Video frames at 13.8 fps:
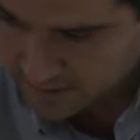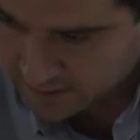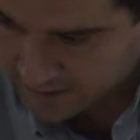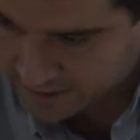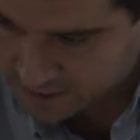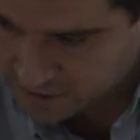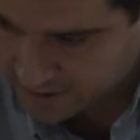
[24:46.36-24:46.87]

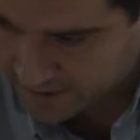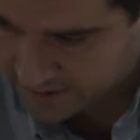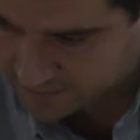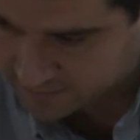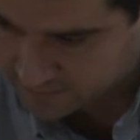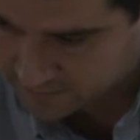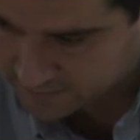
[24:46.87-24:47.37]
Actually
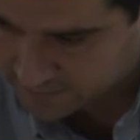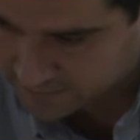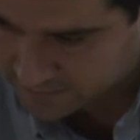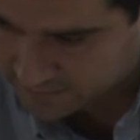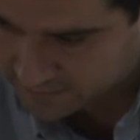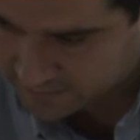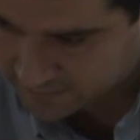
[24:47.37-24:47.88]
handle
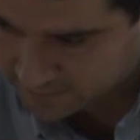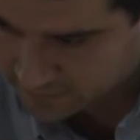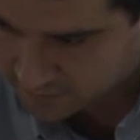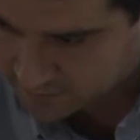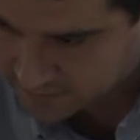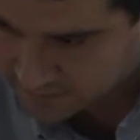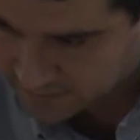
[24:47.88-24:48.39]
create catalog.